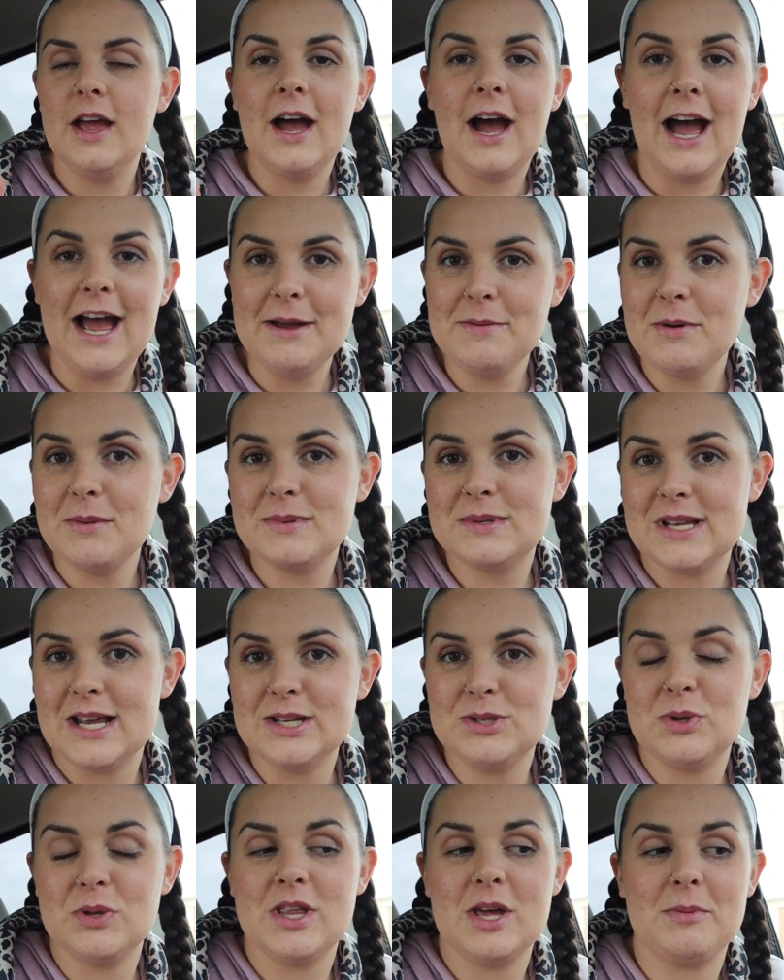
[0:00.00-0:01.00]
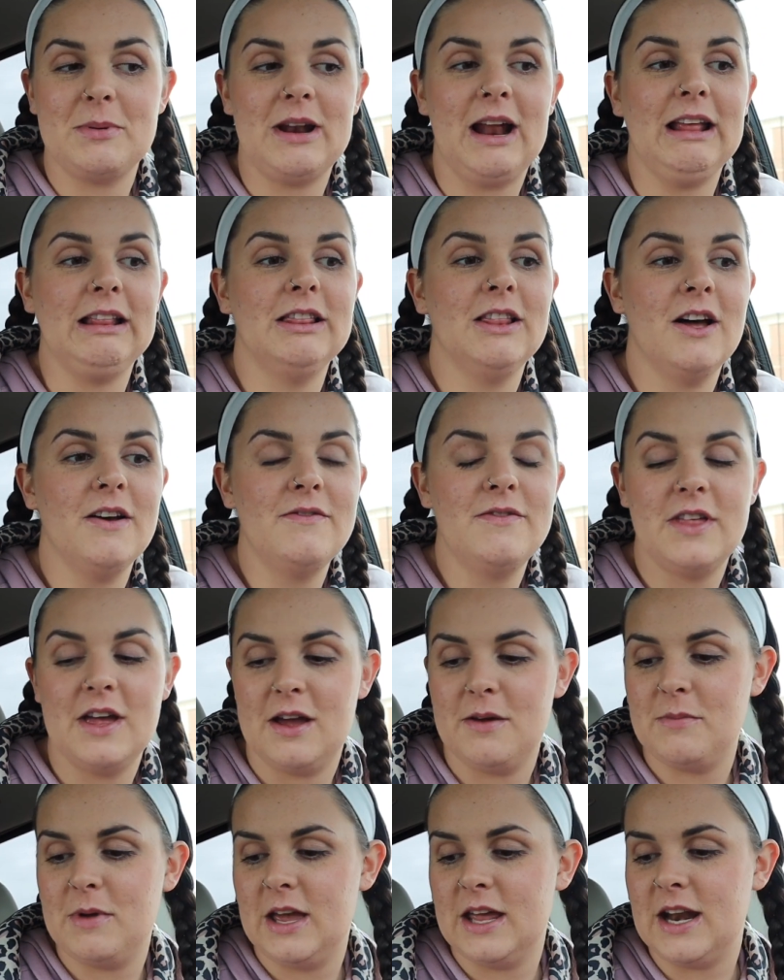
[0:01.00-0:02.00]
I'm obsessed with them and I love
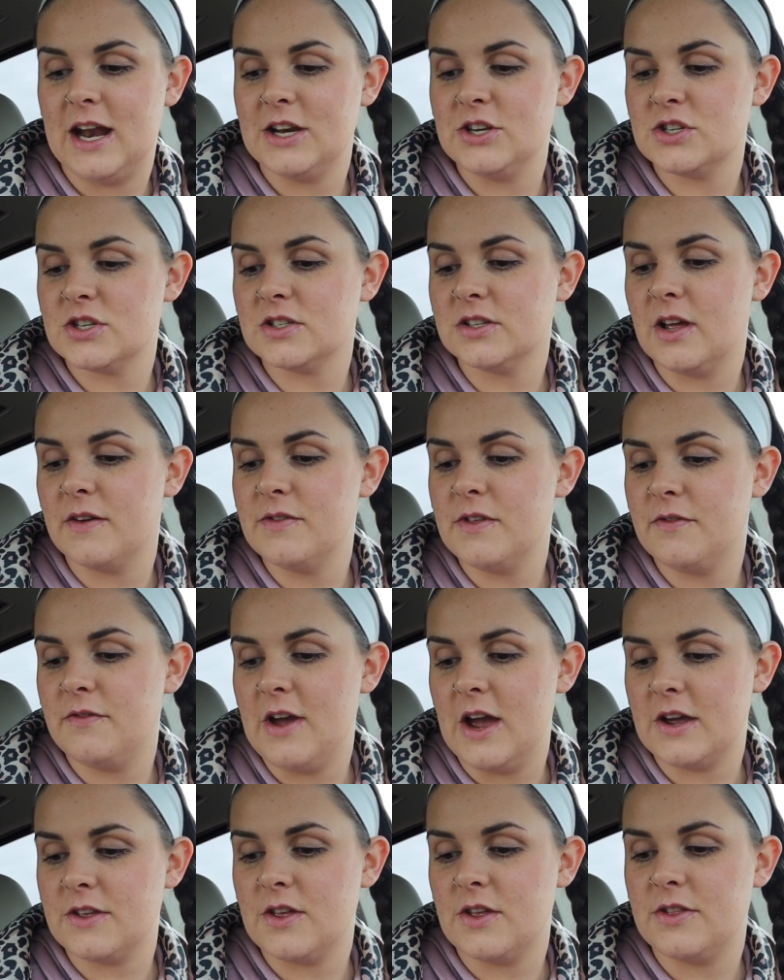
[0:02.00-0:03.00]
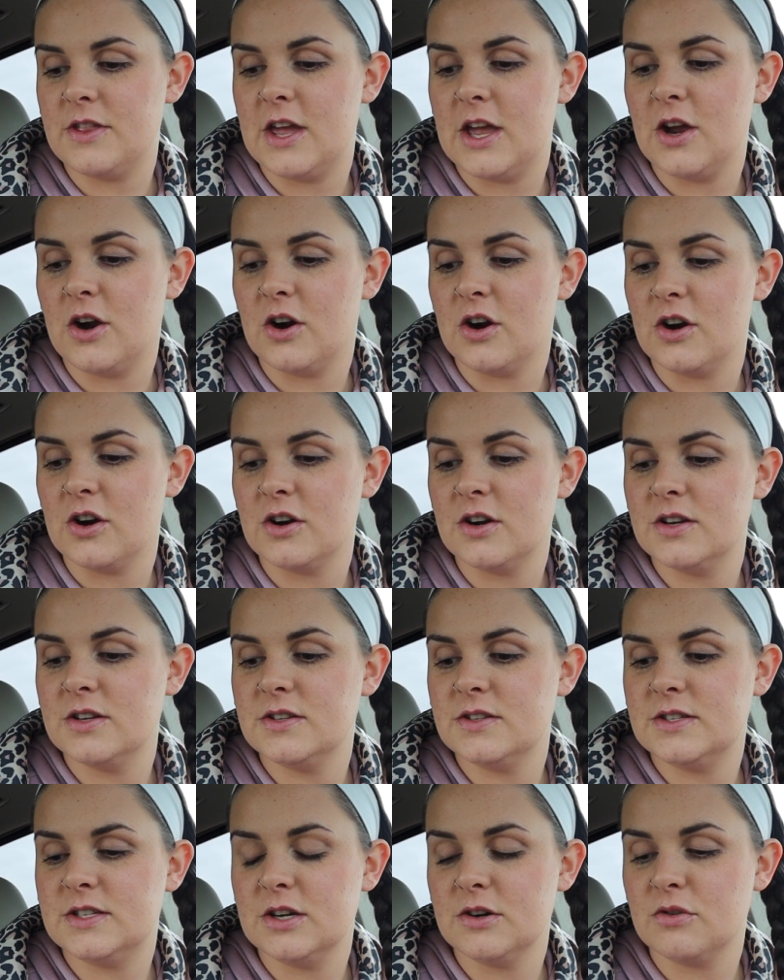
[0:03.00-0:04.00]
them, and I just love the fact that they are
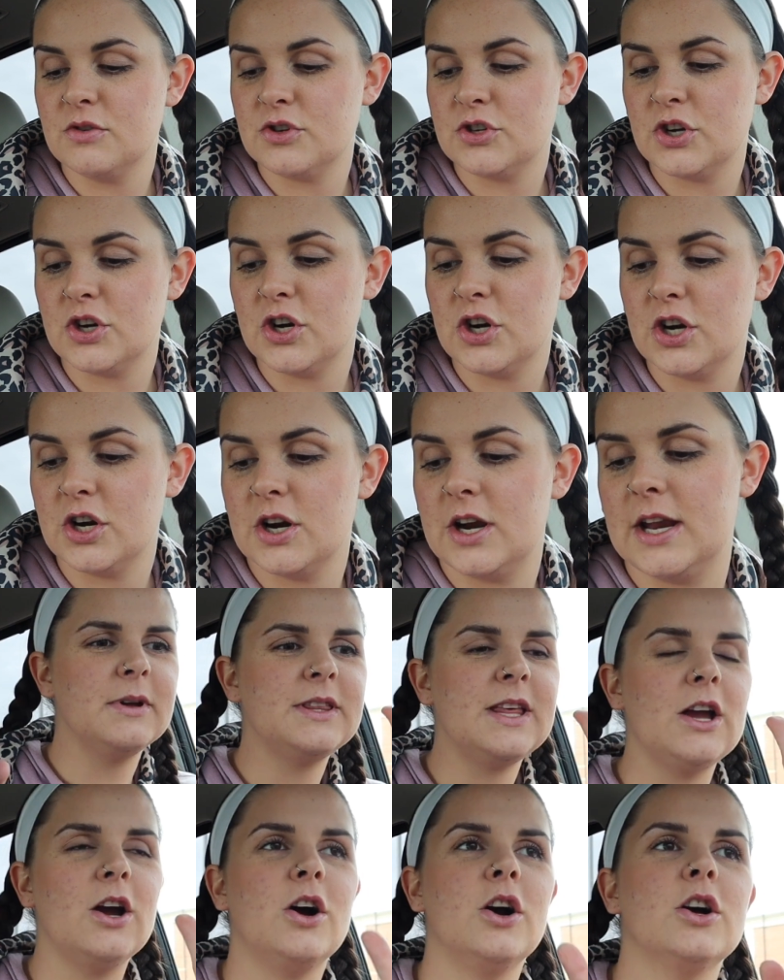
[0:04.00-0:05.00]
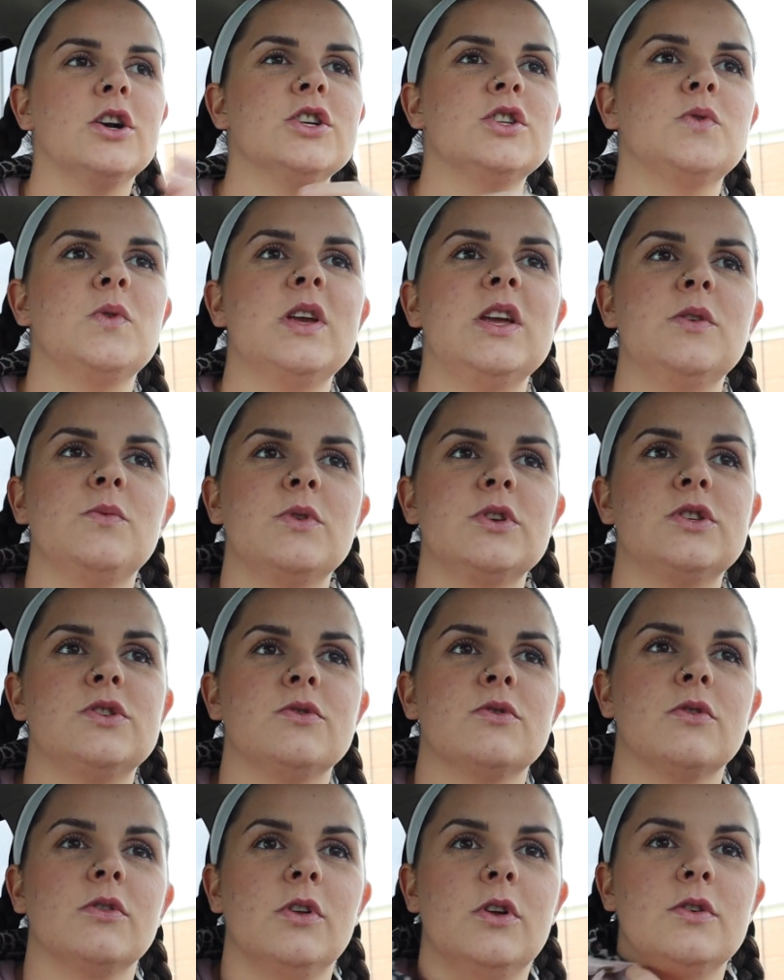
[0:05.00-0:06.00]
0 sugar, but they are sweetened with
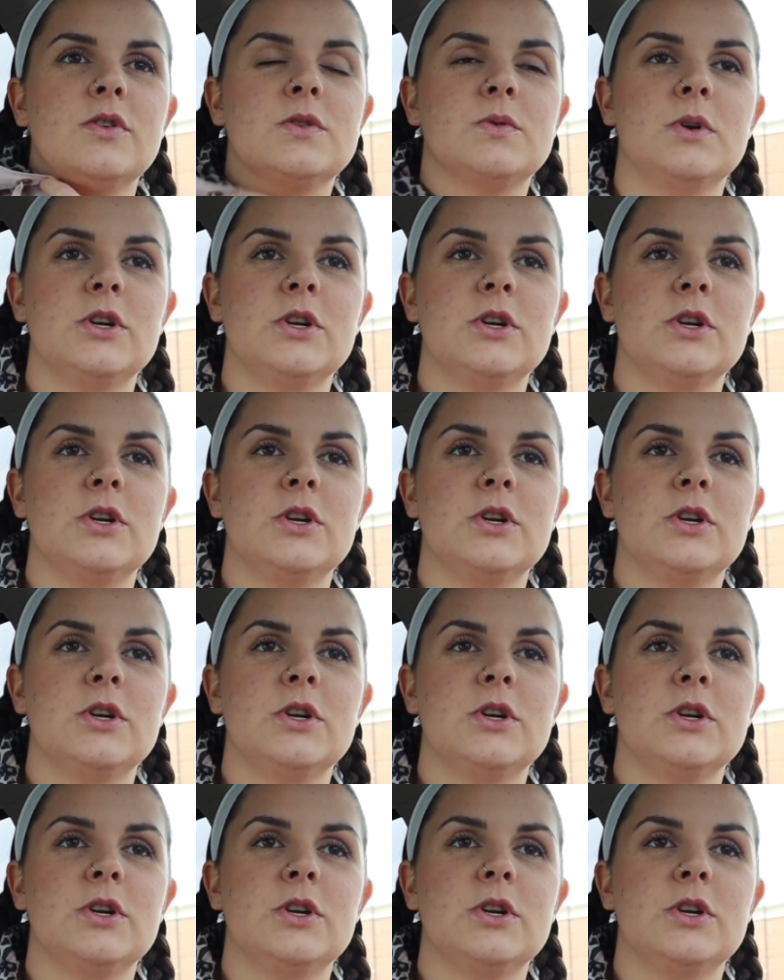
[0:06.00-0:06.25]
sucralose,